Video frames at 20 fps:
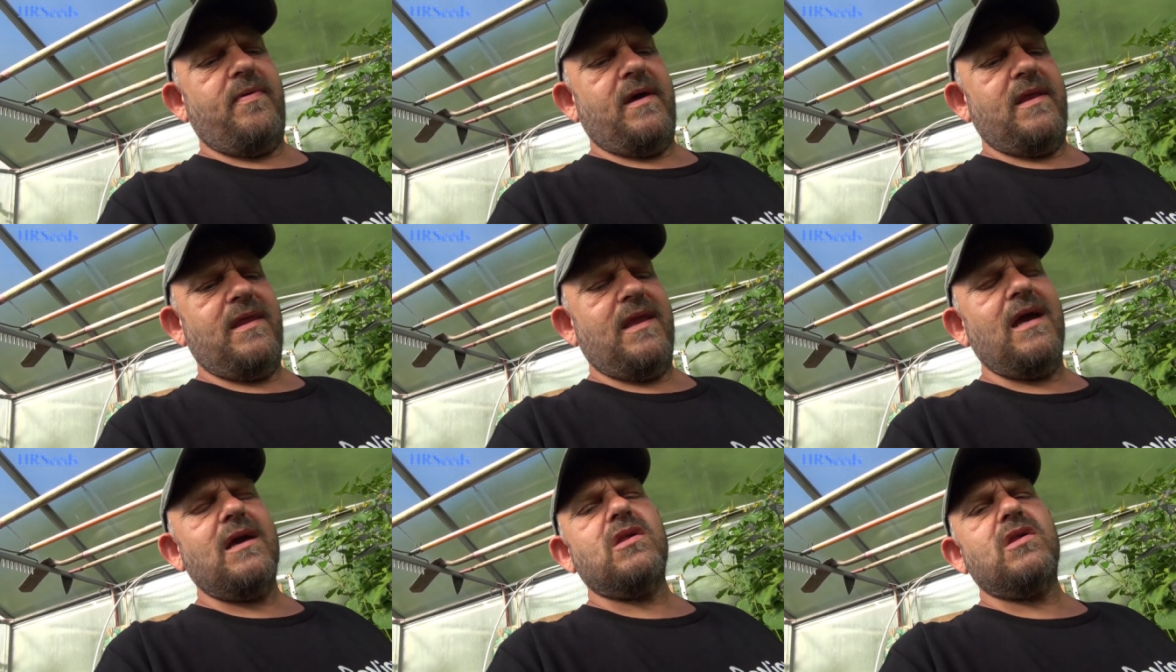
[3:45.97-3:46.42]

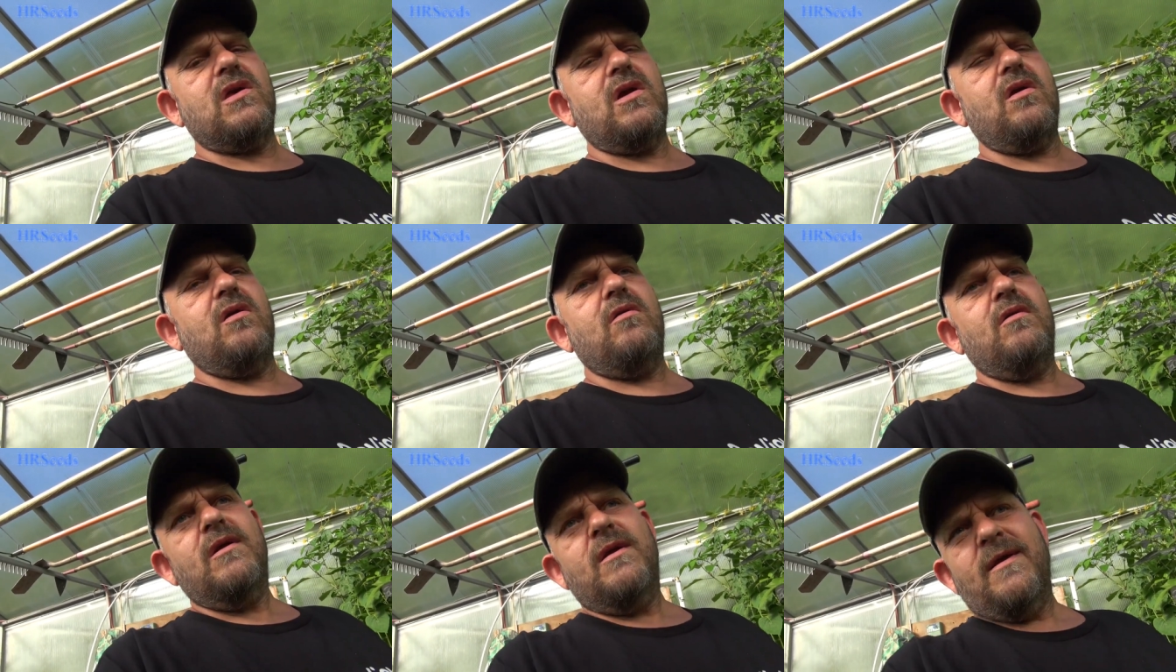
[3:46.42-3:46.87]
But next
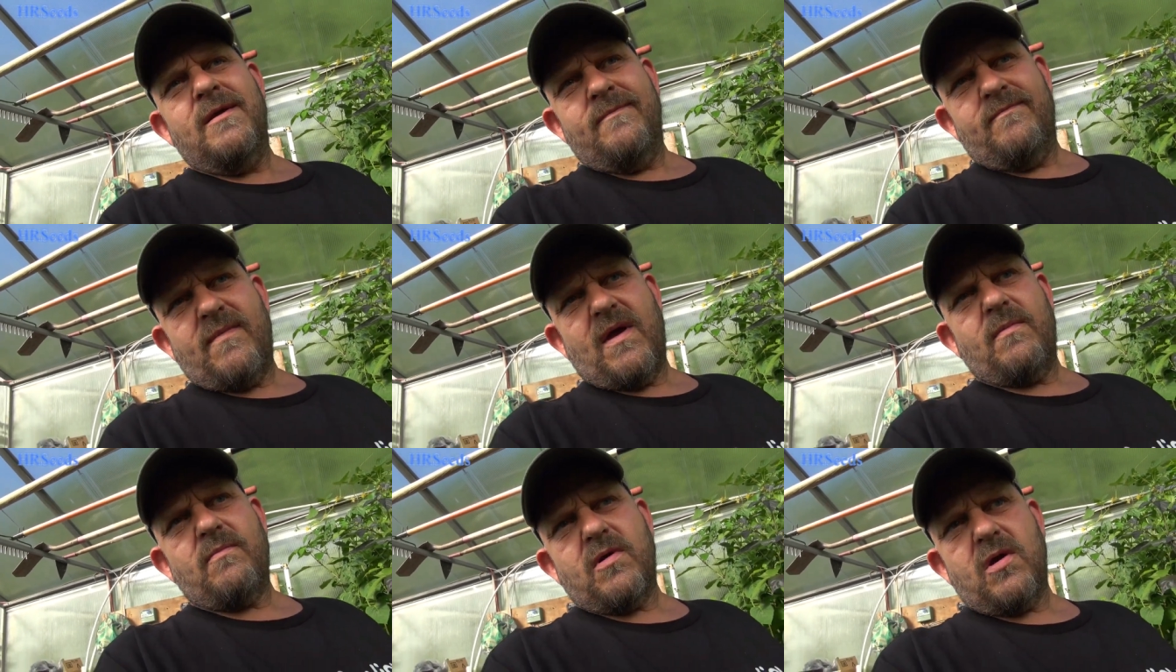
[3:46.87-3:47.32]
year,
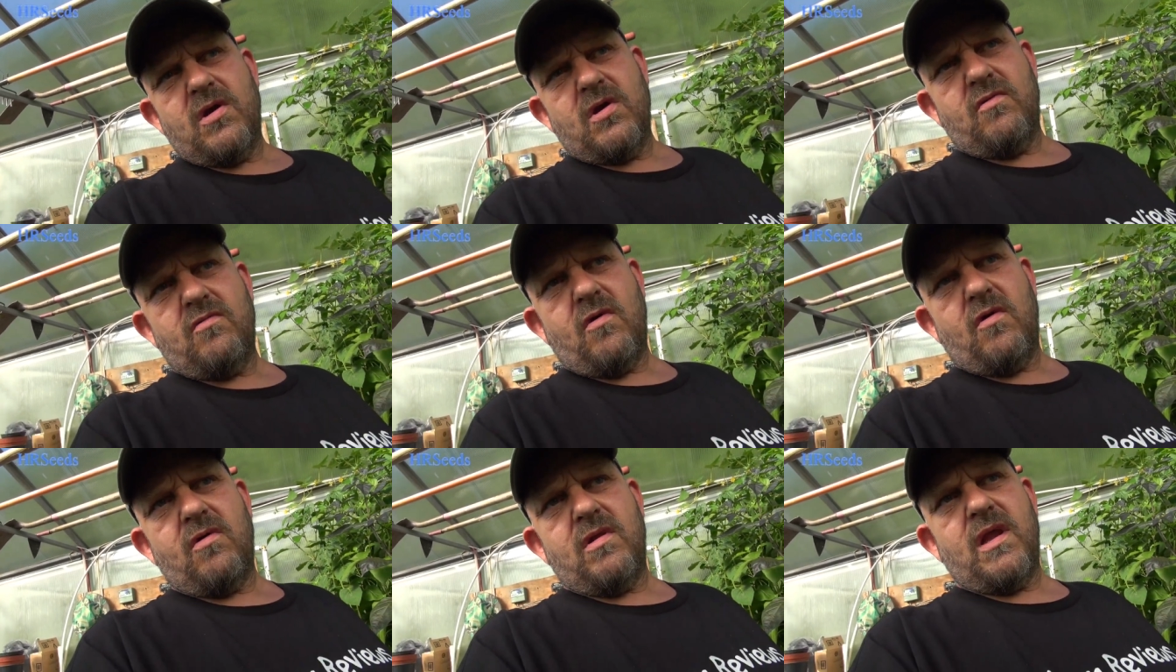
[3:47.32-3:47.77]
I'm going to
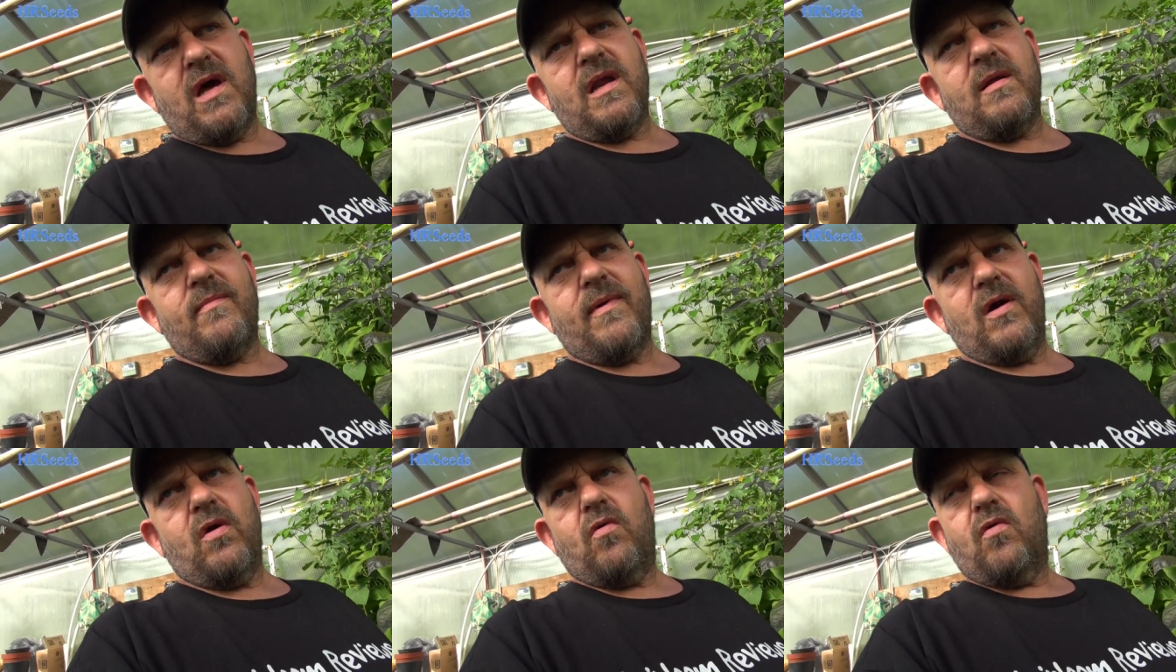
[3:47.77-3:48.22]
grow a lot
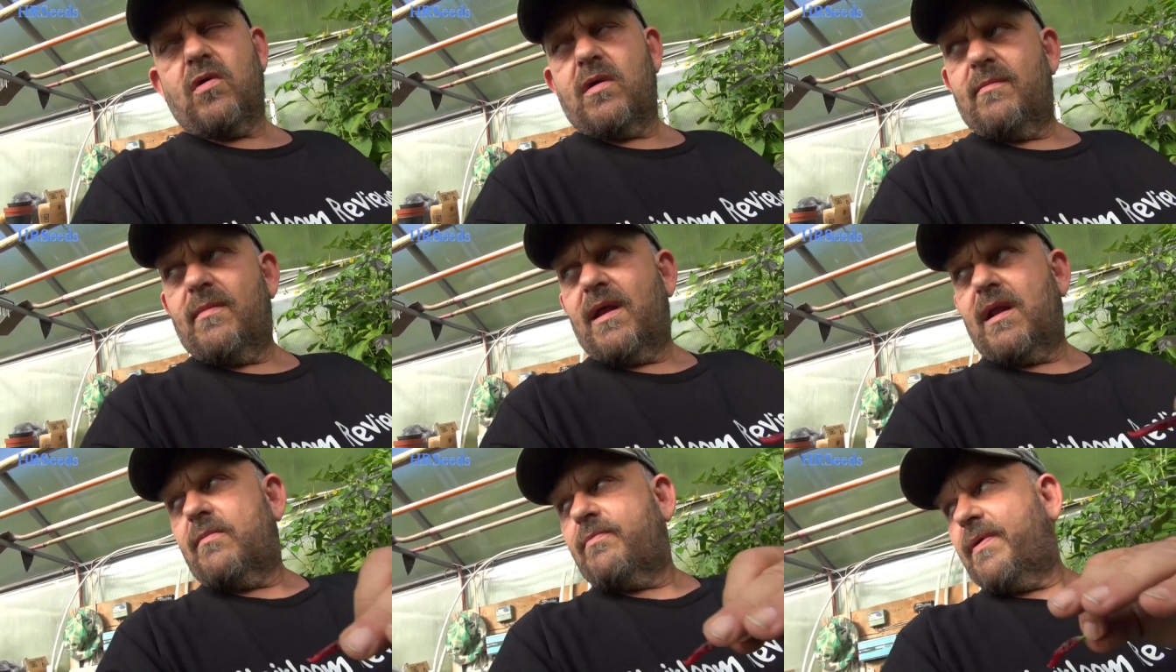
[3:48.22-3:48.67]
of my
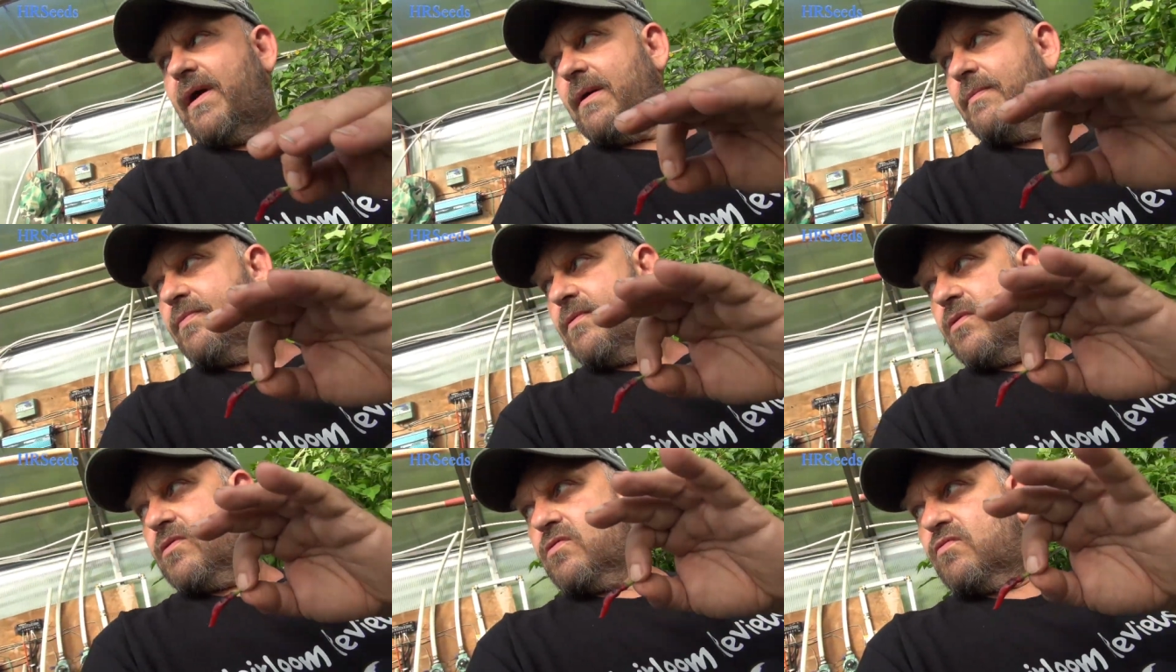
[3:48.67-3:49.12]
ornamental
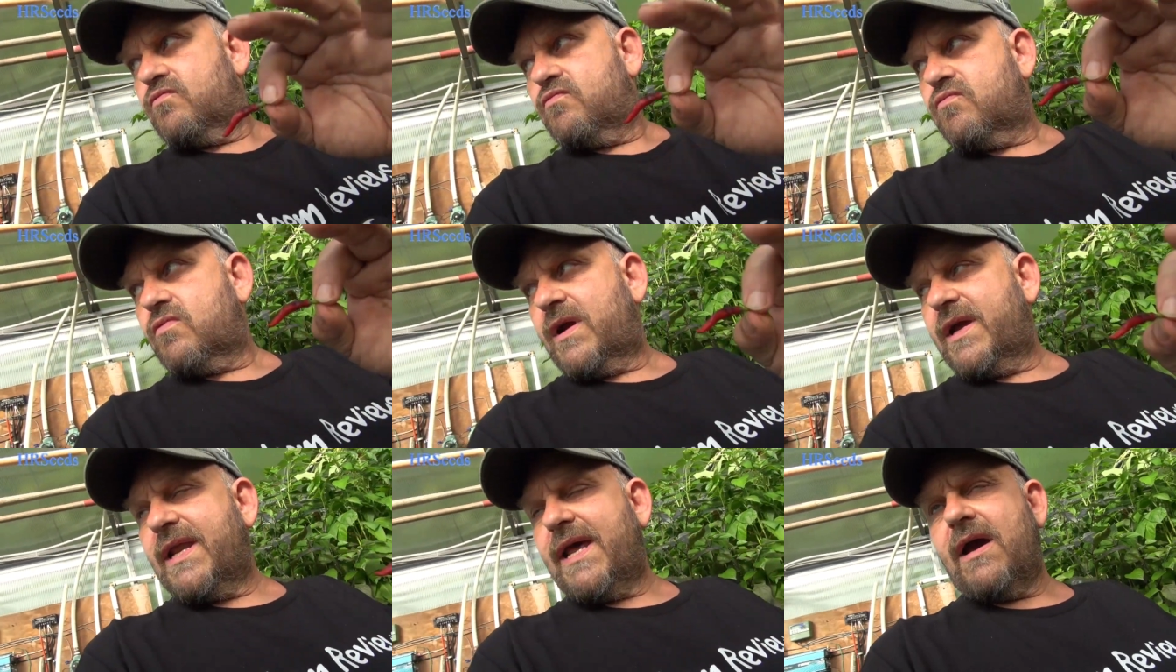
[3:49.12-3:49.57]
peppers
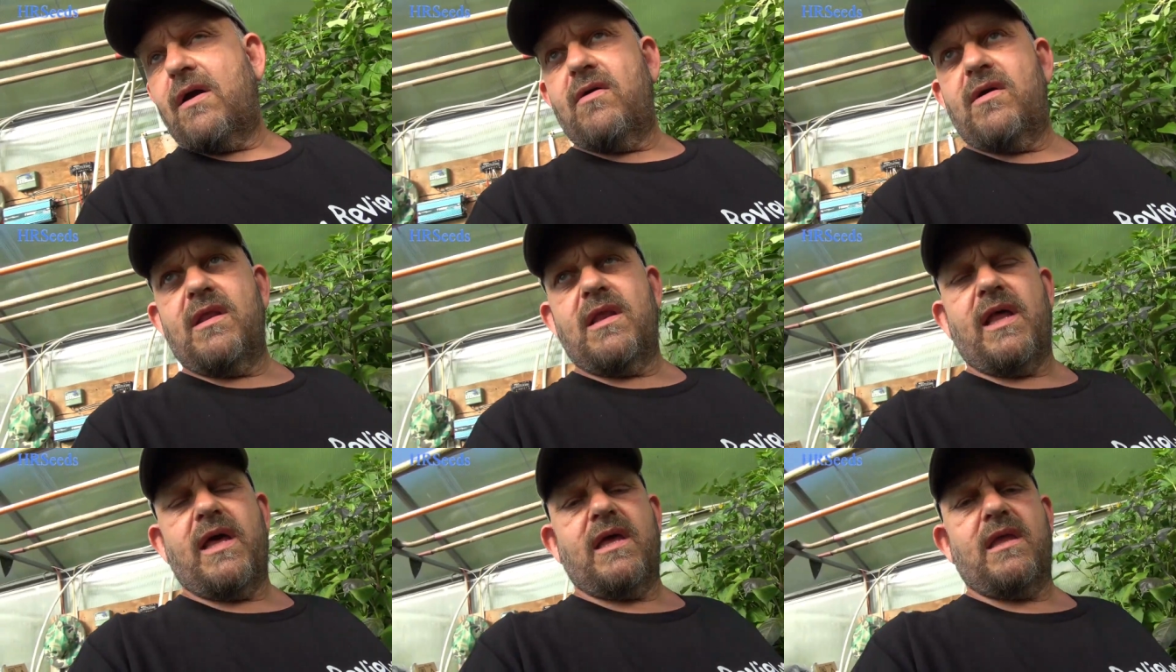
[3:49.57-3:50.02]
right out
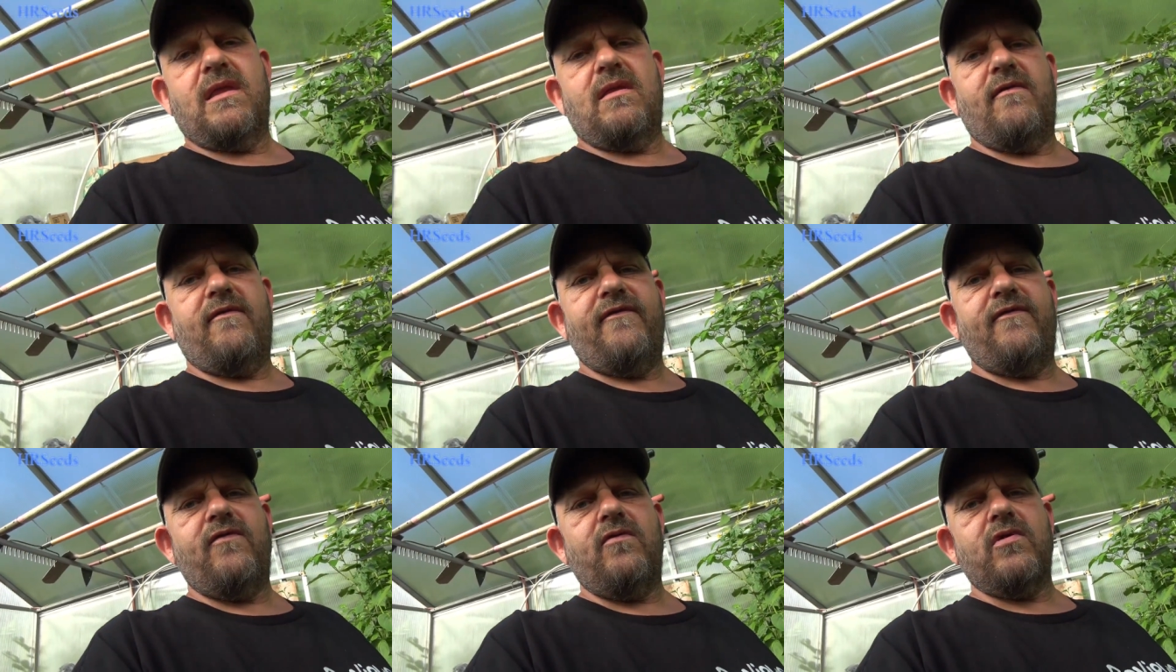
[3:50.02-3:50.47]
in like
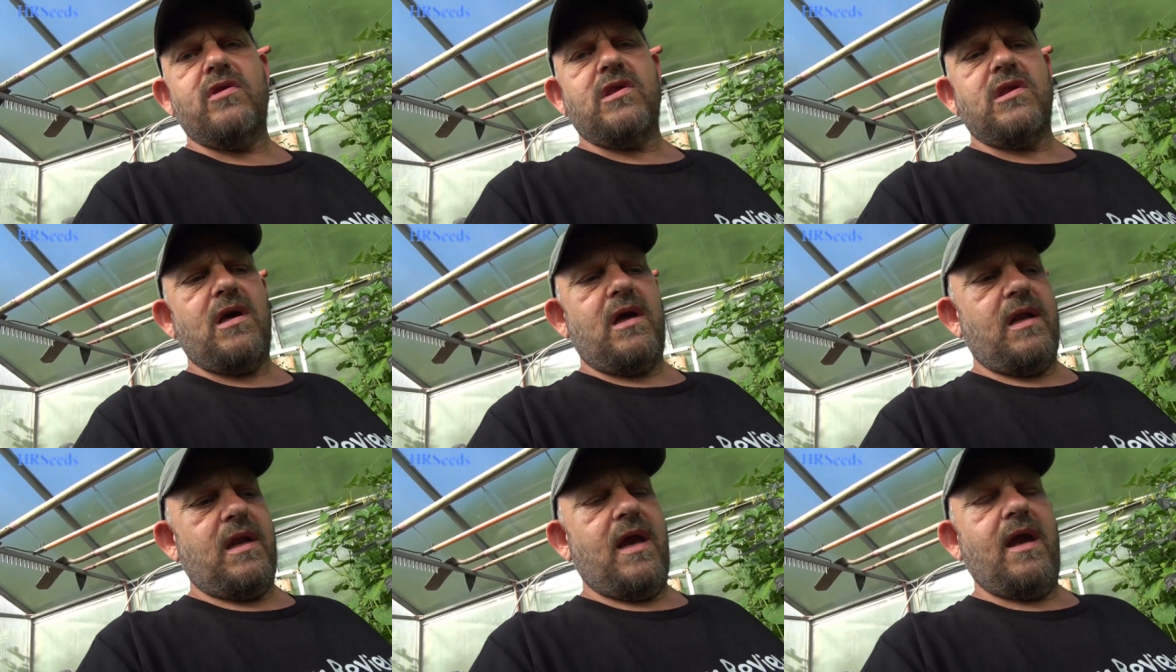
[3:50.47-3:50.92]
the full
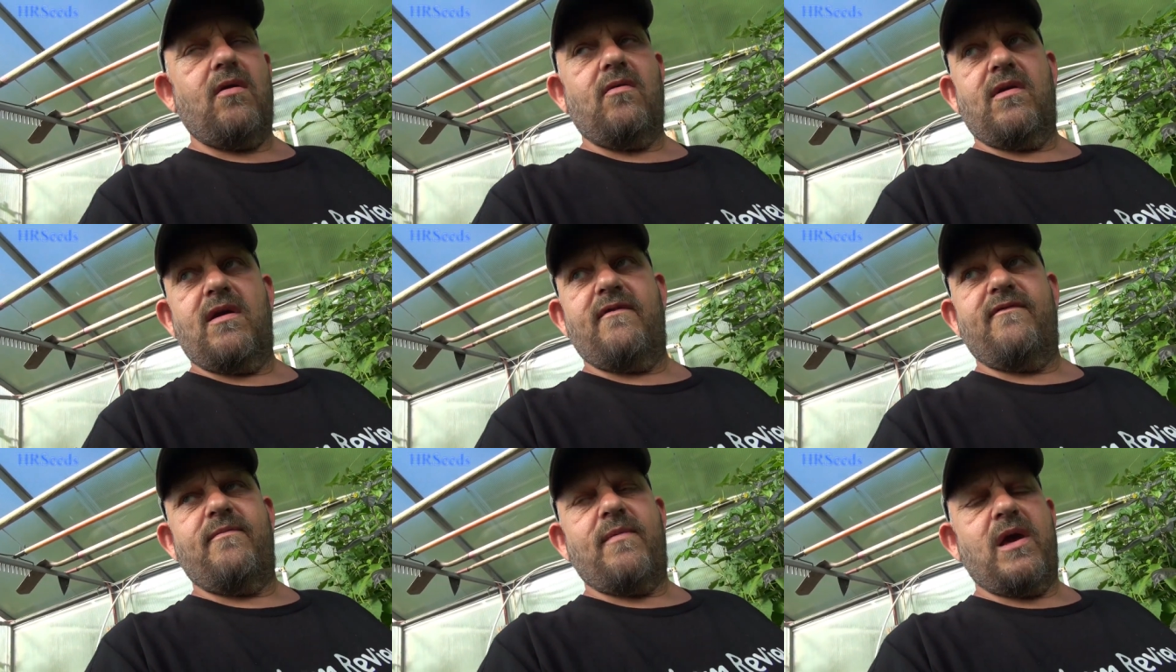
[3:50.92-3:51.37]
sun
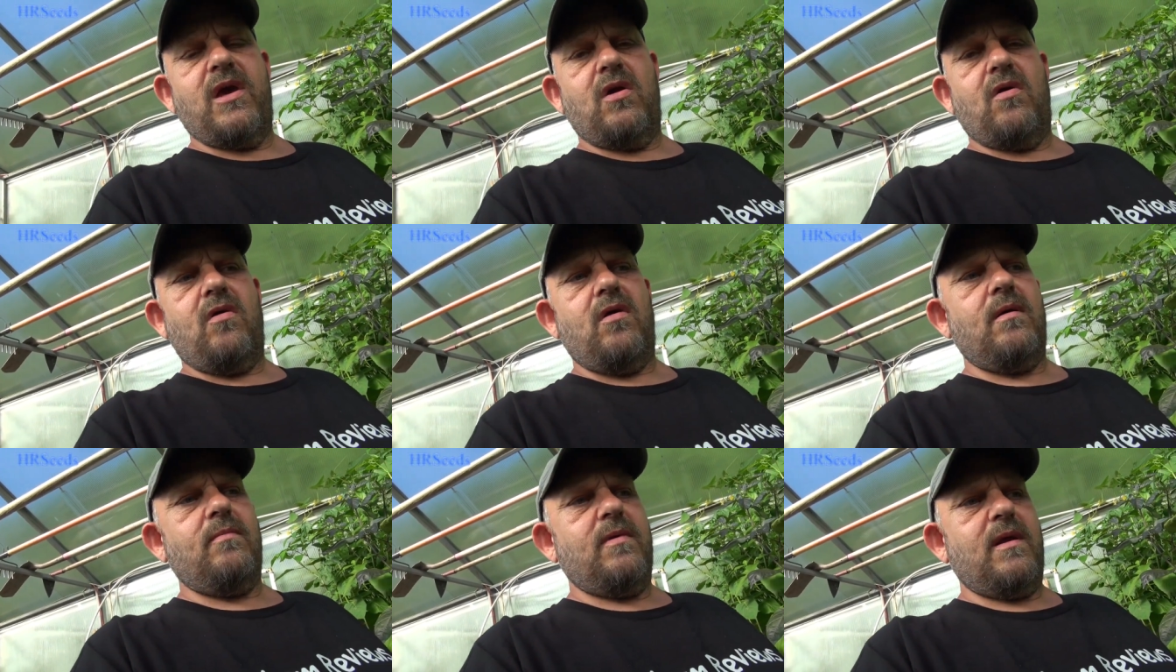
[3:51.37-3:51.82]
area of my yard.